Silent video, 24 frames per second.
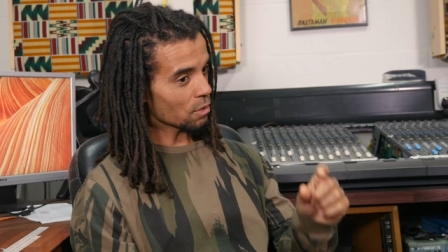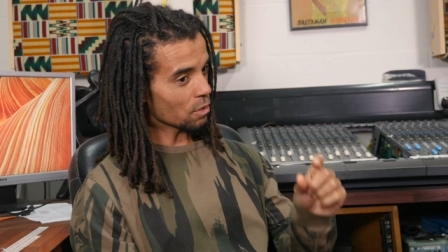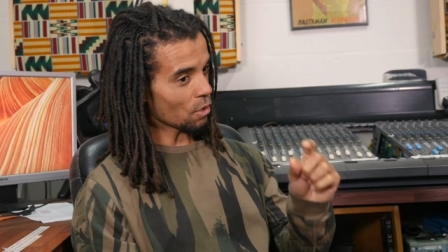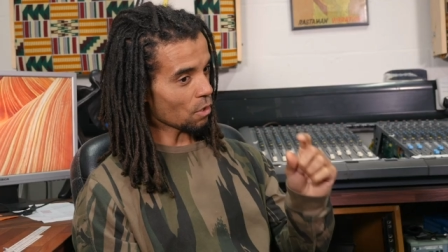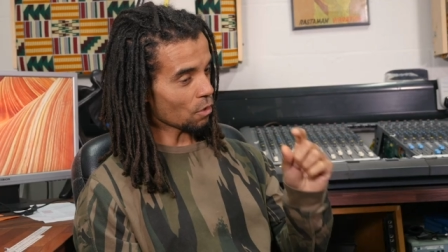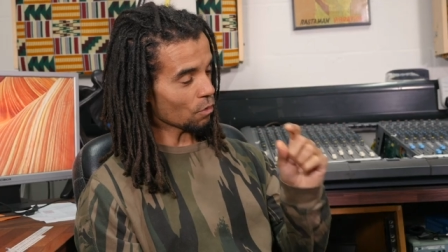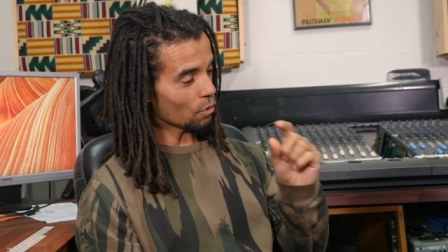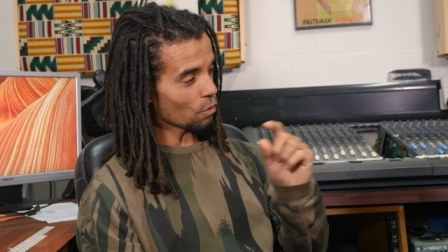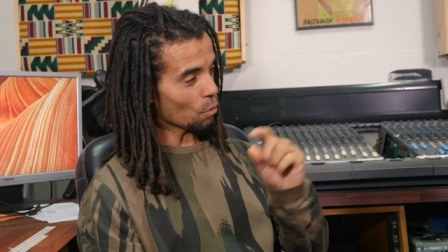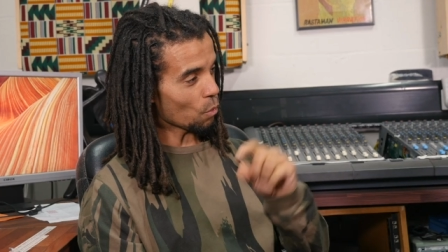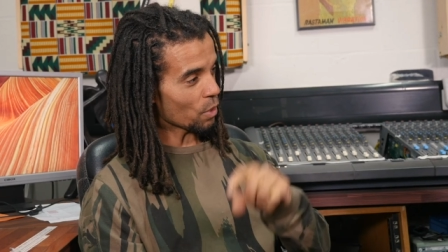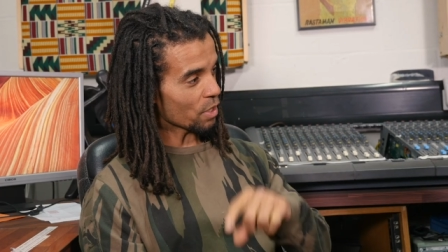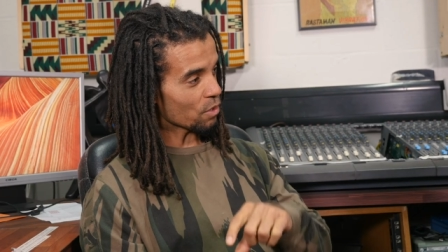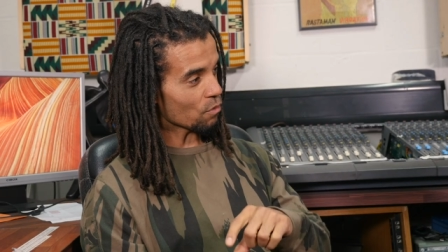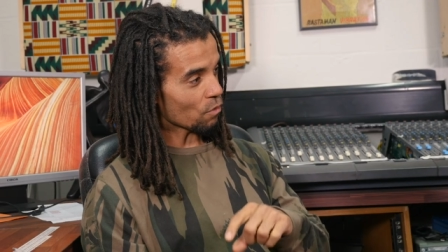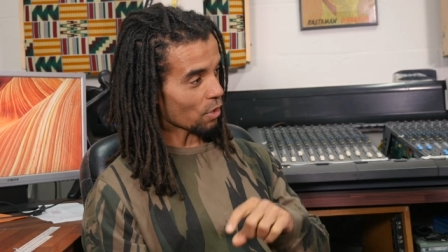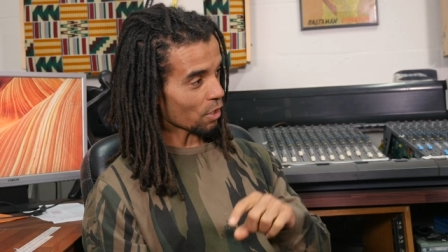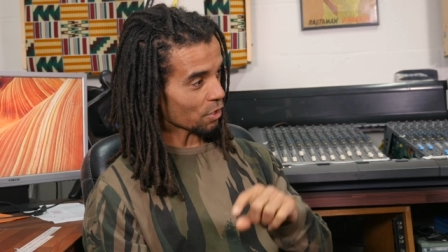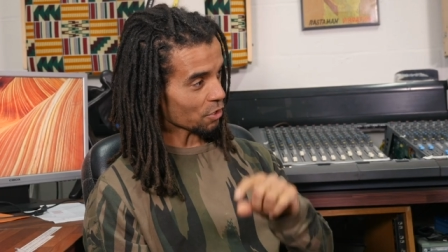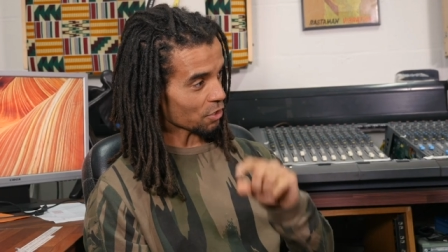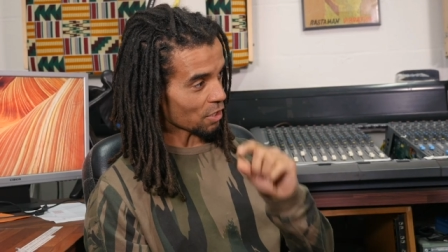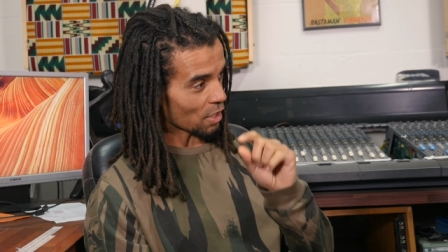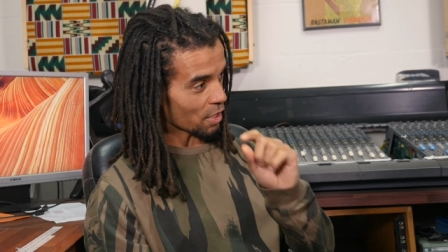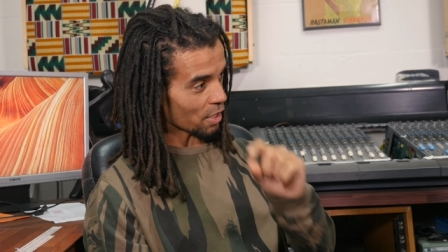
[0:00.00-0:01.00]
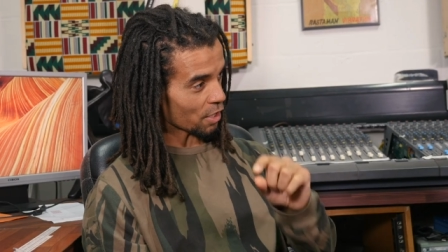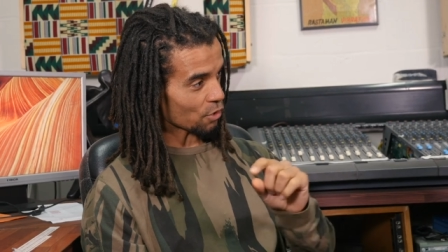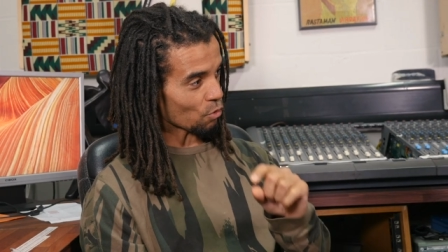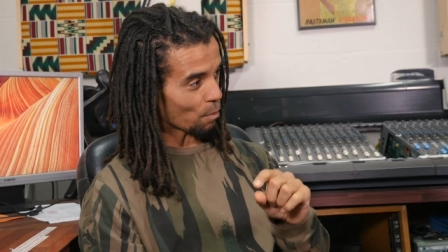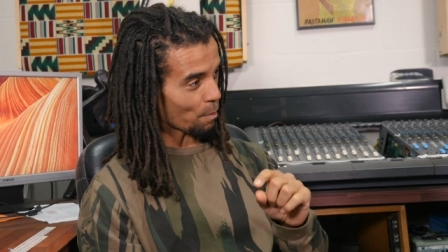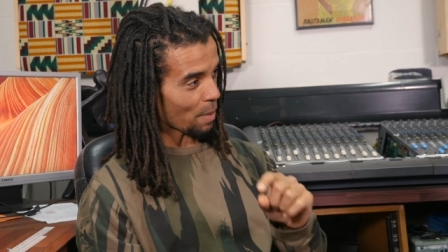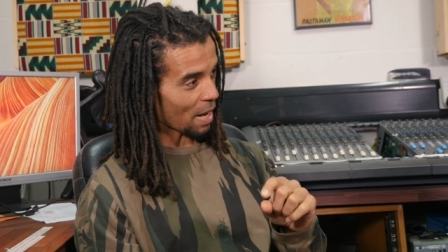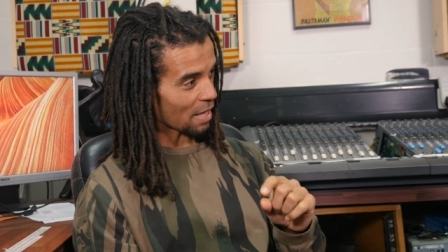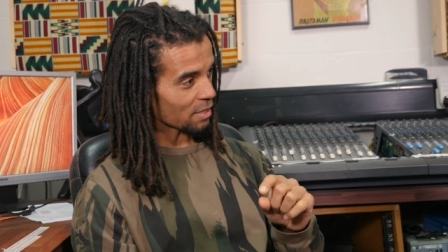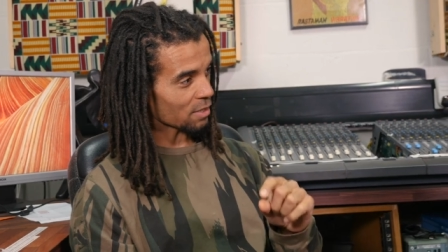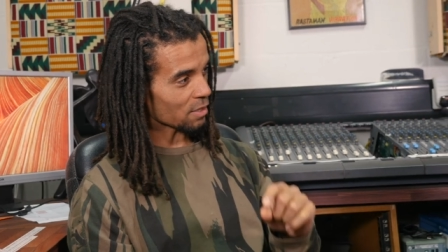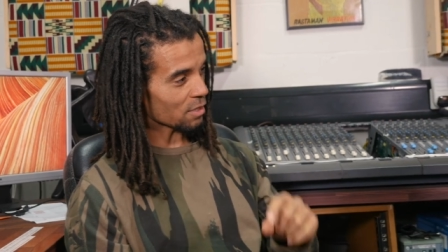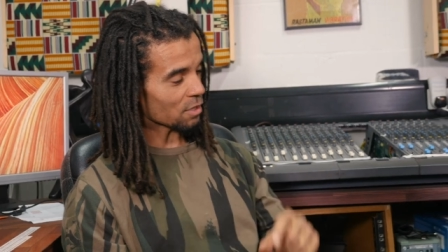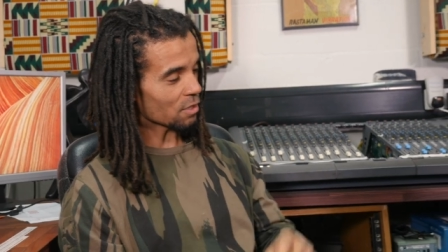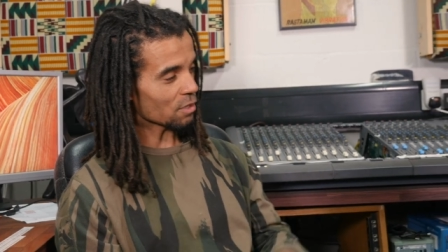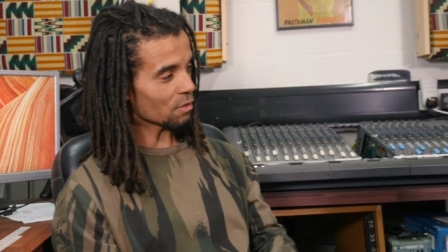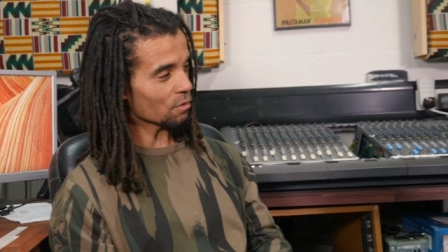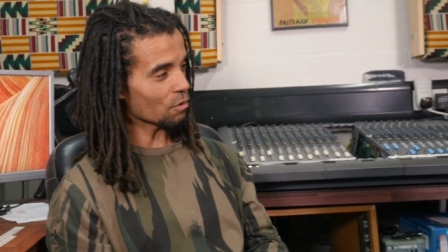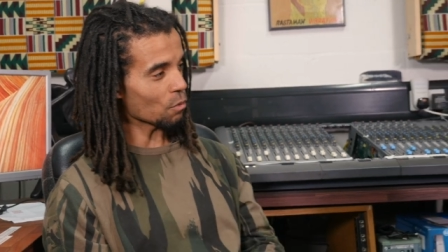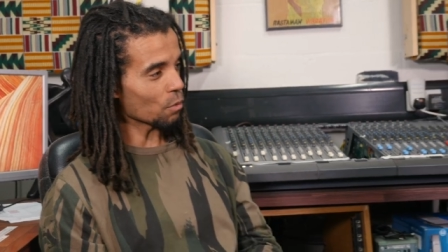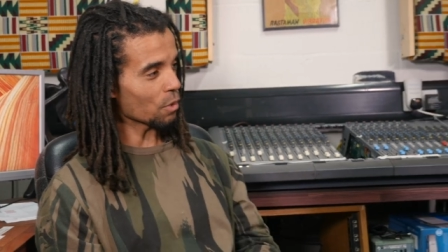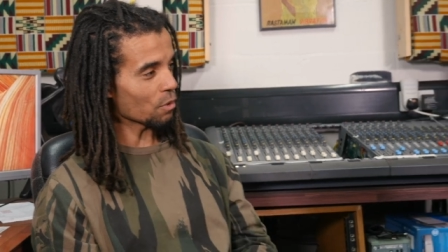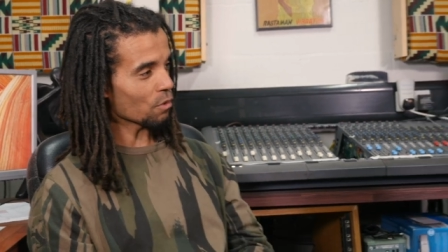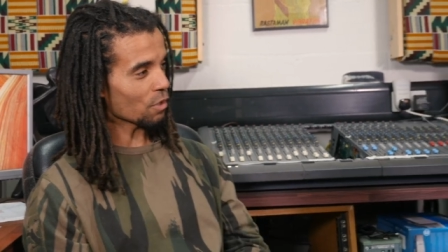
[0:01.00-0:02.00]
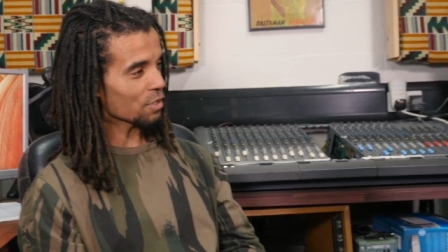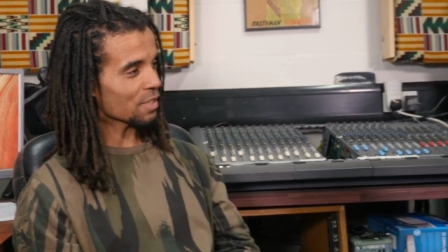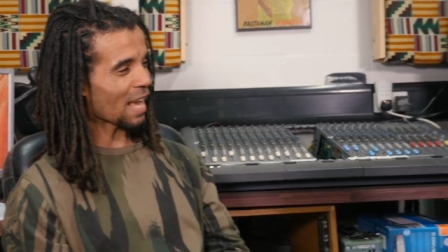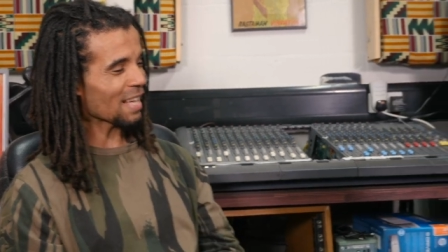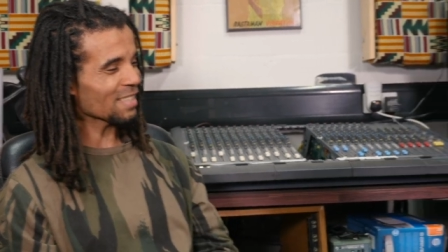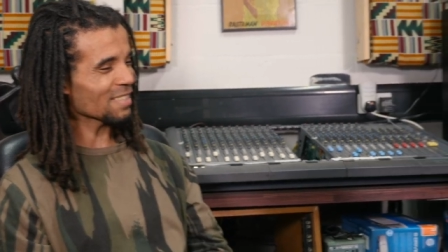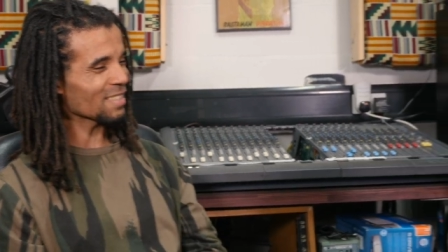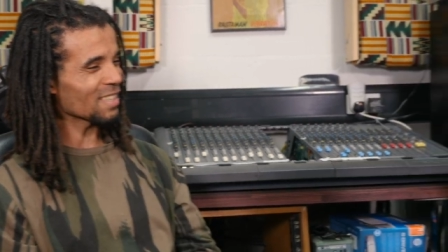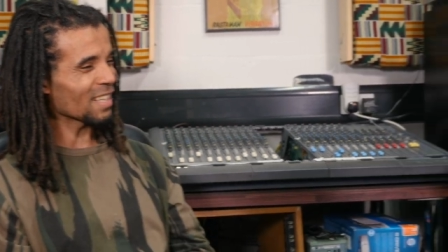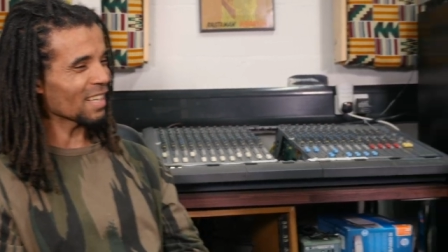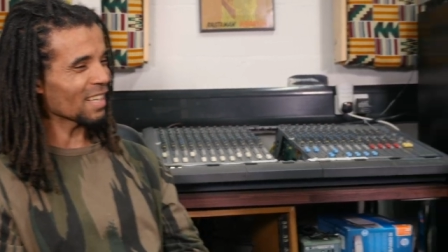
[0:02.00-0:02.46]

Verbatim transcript: on the Windrush, the literal passengers of the Windrush, as an